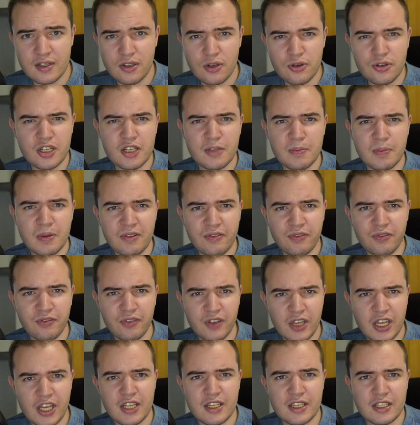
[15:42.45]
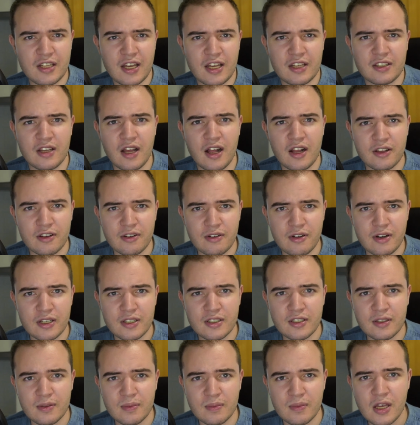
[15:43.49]
You should be feeding that
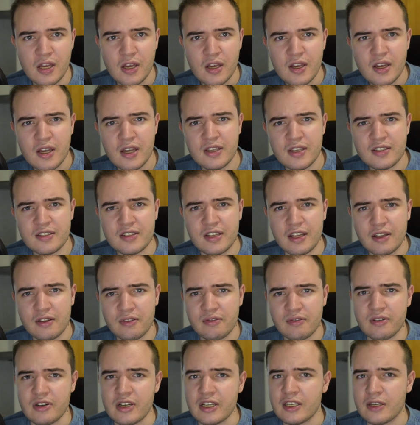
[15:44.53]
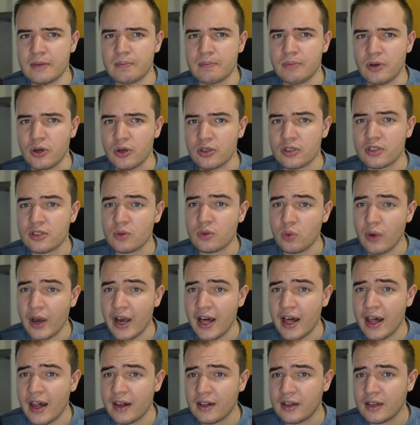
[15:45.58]
algorithm instead of reading books.
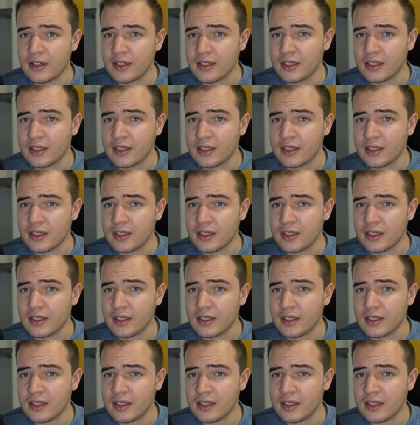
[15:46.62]
Well,